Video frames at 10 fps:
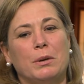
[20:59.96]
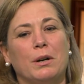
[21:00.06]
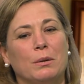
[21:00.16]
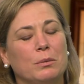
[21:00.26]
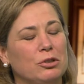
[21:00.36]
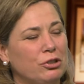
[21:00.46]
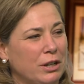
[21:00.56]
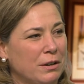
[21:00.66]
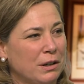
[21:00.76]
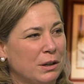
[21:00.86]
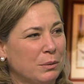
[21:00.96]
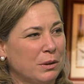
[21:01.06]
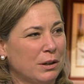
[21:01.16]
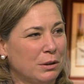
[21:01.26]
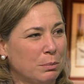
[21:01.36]
part was sharing it with
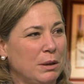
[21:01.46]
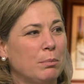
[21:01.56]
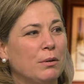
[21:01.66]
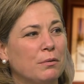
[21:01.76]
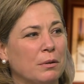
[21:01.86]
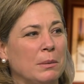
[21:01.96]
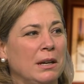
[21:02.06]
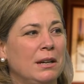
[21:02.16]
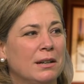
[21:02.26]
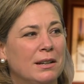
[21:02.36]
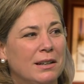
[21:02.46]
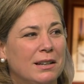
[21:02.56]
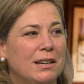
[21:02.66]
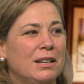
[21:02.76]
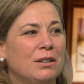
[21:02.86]
other people for me,
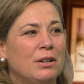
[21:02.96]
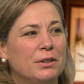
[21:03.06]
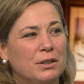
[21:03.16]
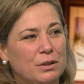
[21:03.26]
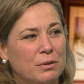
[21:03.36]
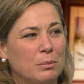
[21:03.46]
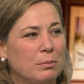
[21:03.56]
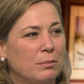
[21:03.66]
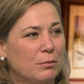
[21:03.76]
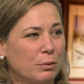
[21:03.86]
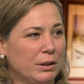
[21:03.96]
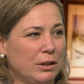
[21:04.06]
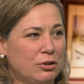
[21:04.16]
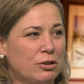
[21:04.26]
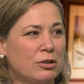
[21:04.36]
and all the different
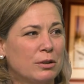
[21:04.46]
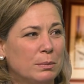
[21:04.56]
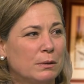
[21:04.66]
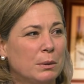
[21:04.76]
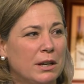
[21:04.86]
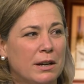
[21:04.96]
relationships we